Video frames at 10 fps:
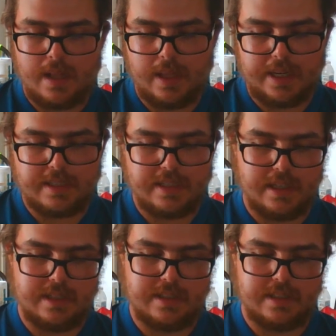like I said,
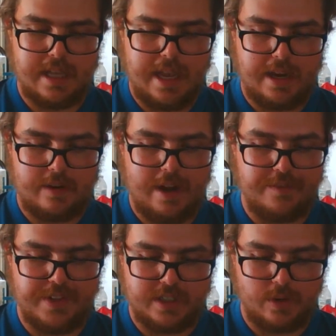this is a Crown
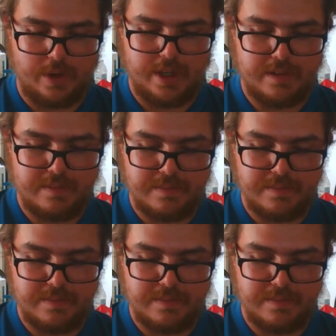Victoria.